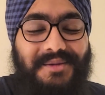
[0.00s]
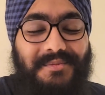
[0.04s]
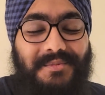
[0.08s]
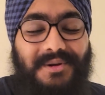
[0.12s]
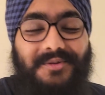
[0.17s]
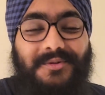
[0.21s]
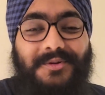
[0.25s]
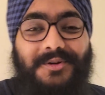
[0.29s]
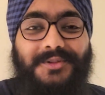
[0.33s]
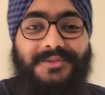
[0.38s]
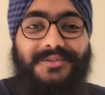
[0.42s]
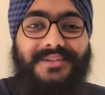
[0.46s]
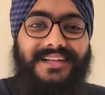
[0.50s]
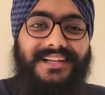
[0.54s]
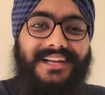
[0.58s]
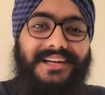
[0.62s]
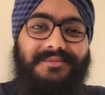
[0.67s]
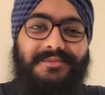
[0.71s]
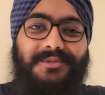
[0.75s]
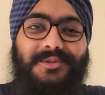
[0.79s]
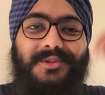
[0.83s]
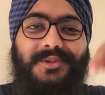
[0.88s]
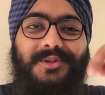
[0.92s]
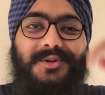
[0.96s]
But what do you think?
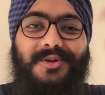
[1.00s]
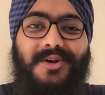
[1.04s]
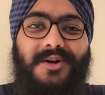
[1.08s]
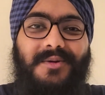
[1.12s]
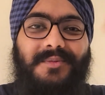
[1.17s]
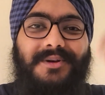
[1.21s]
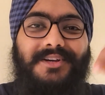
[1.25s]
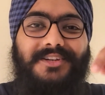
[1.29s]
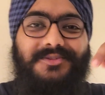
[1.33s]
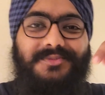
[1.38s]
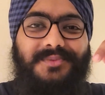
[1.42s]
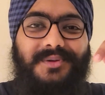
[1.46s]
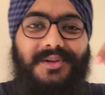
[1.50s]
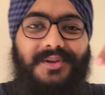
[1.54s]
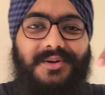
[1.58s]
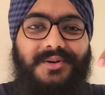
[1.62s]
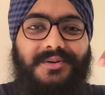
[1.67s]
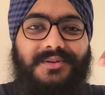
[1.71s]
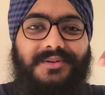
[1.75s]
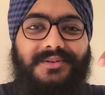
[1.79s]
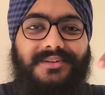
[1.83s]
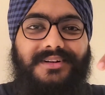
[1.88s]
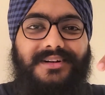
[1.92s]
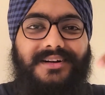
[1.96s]
Let me know in the comments
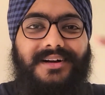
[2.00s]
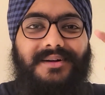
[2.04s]
below.